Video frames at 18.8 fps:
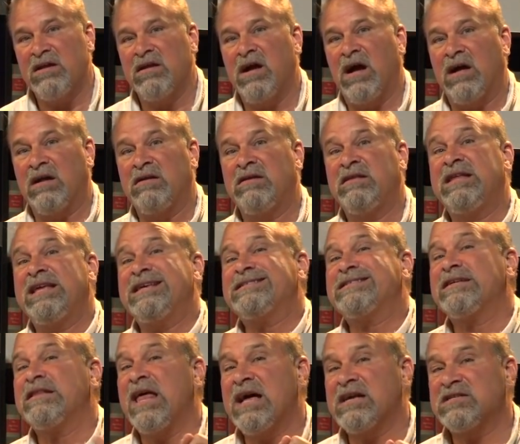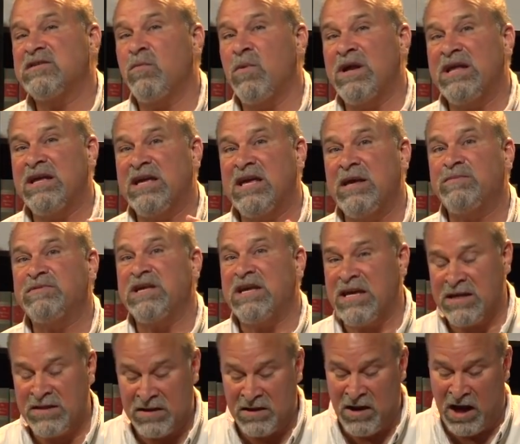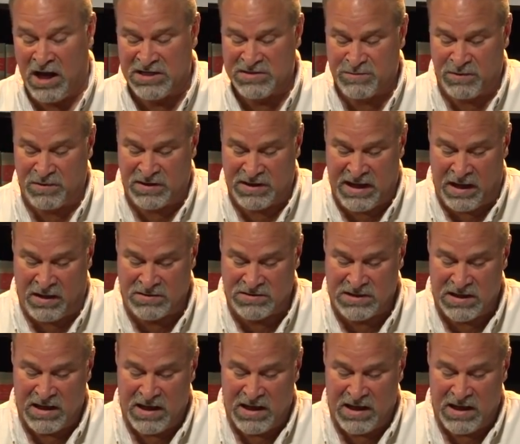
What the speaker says: deselects and what he keeps in the Gospel accounts.